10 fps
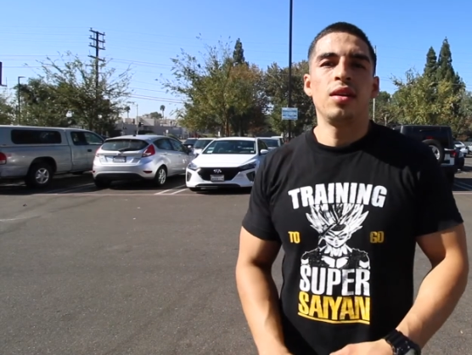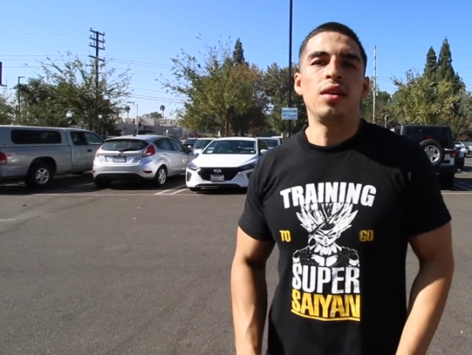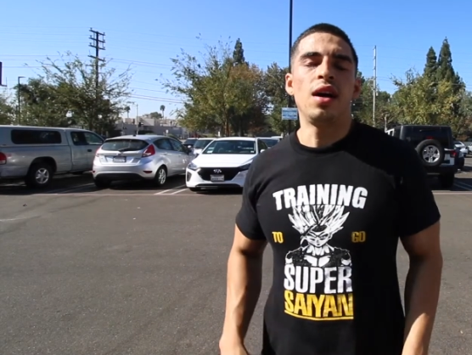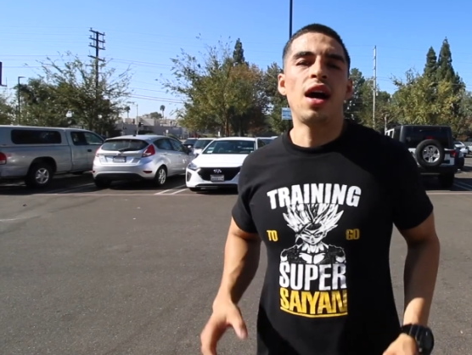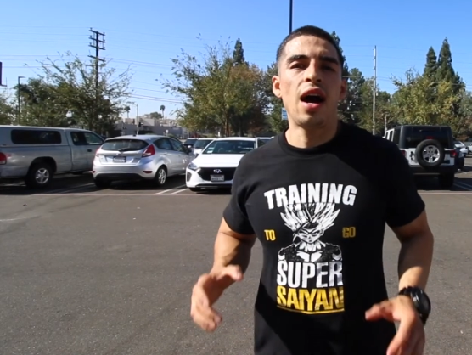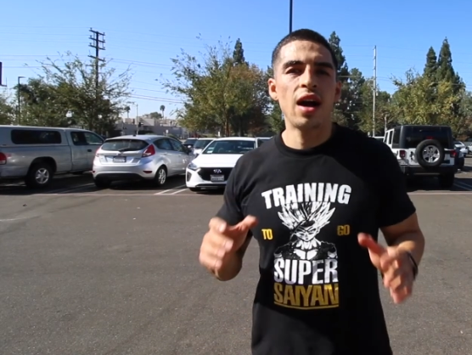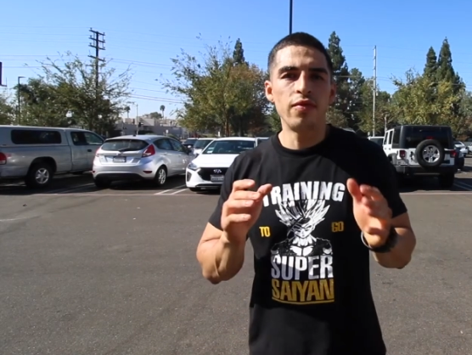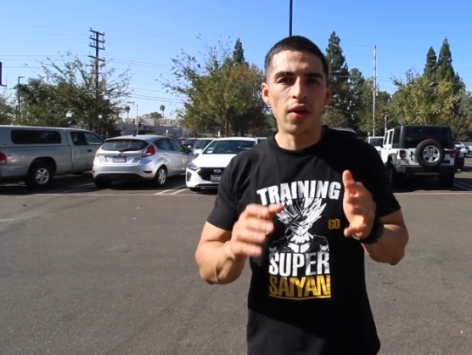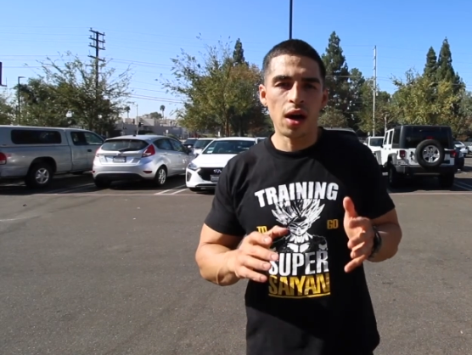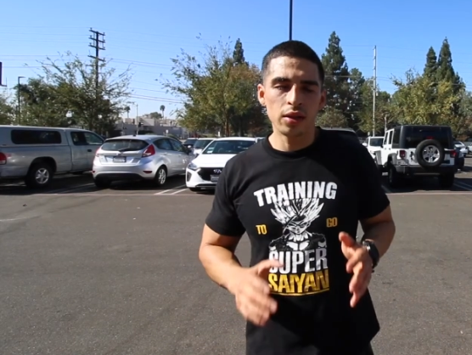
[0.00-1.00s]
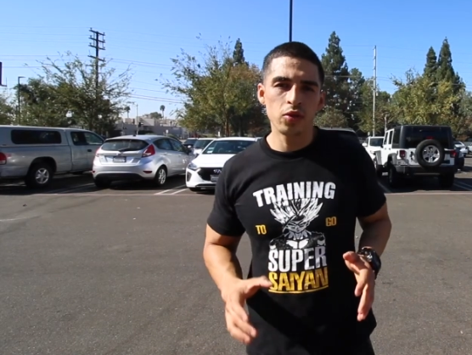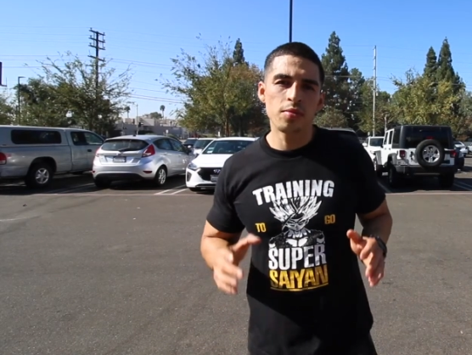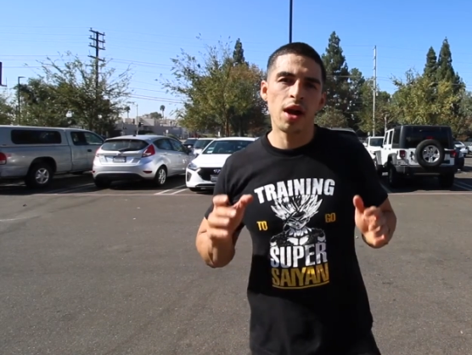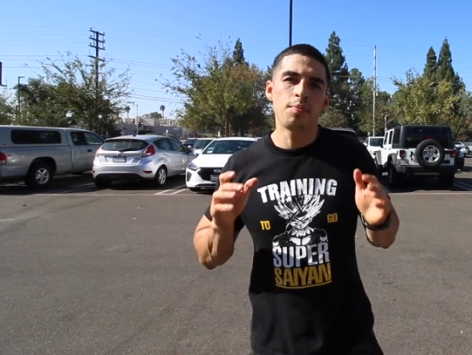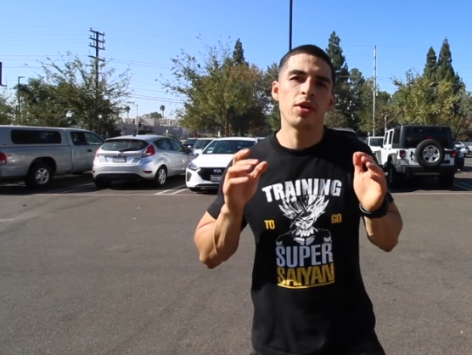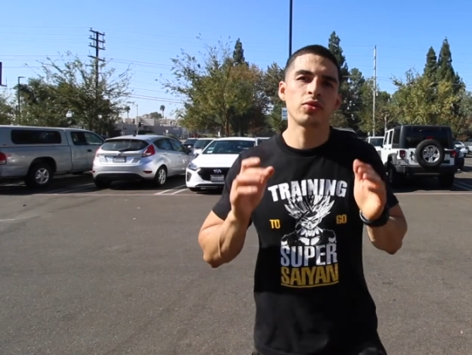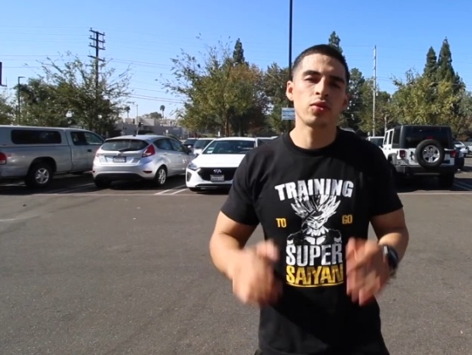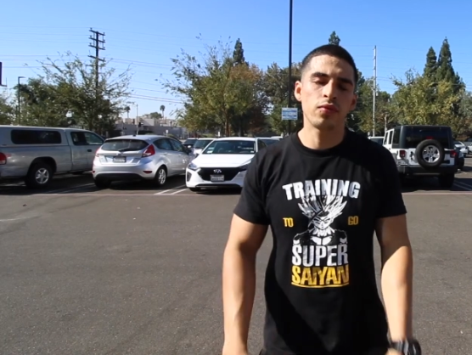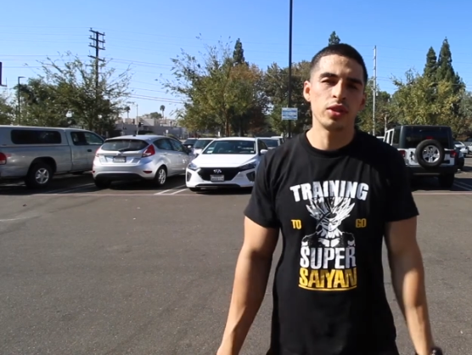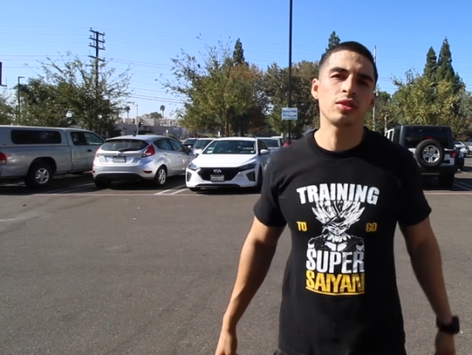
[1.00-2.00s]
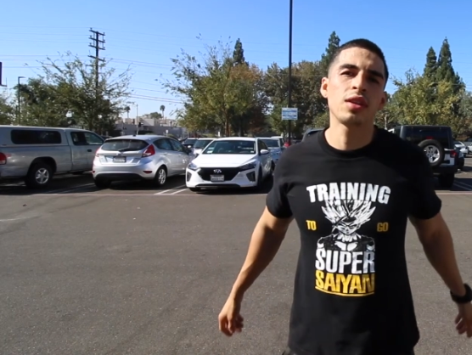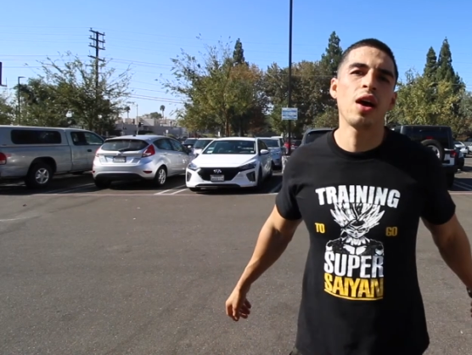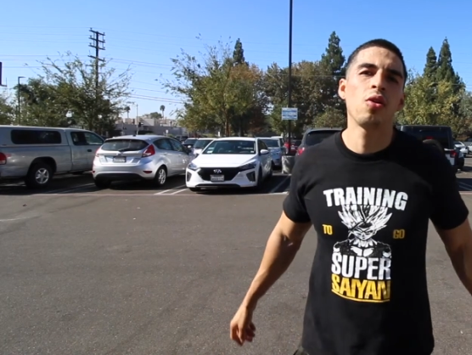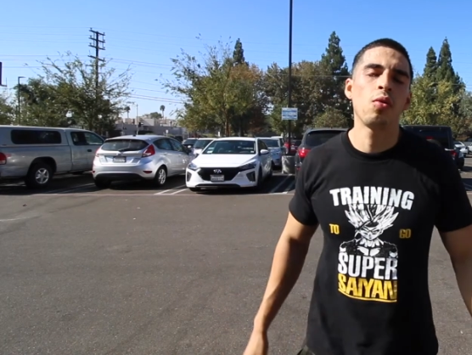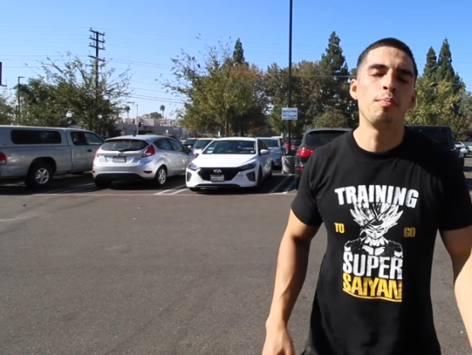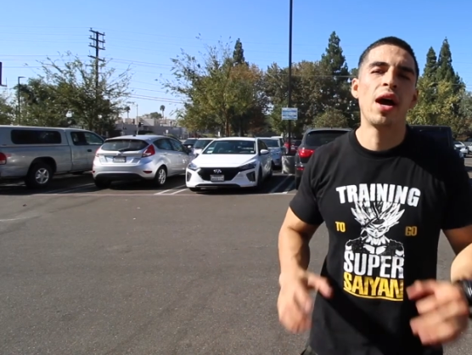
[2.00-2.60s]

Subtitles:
a high volume hypertrophy style